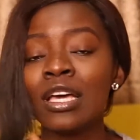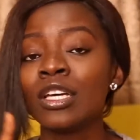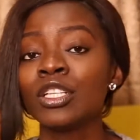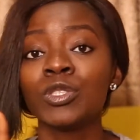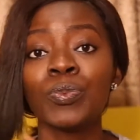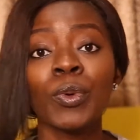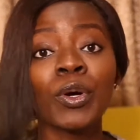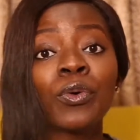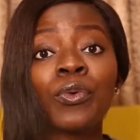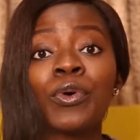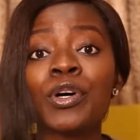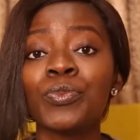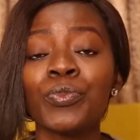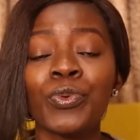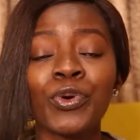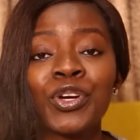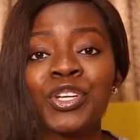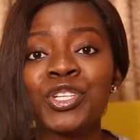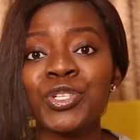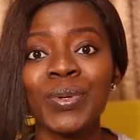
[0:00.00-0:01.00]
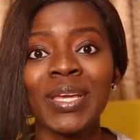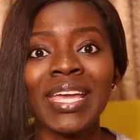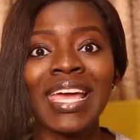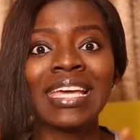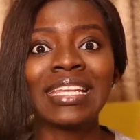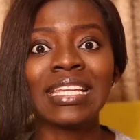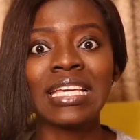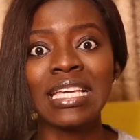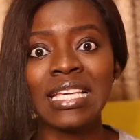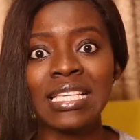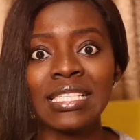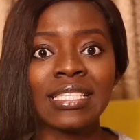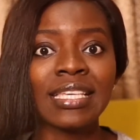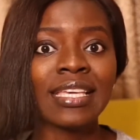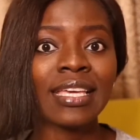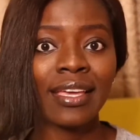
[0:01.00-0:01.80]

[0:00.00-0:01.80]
spoken word poetry, and easy